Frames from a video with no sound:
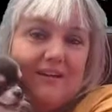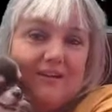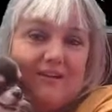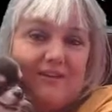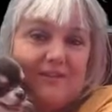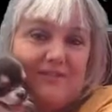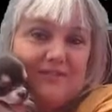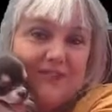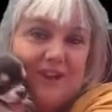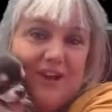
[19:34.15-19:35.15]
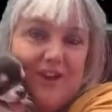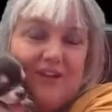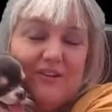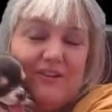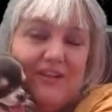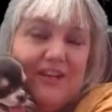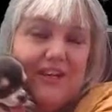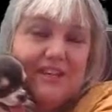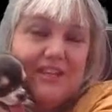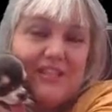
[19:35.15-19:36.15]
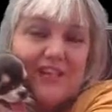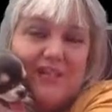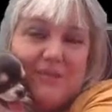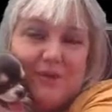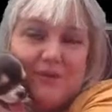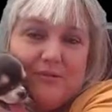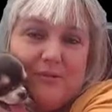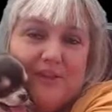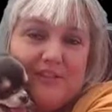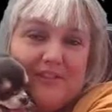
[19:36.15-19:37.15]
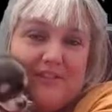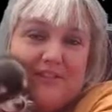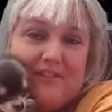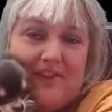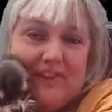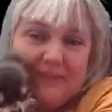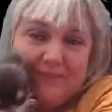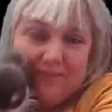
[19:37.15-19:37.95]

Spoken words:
And of course she's furloughed. She's had a moan about the TV,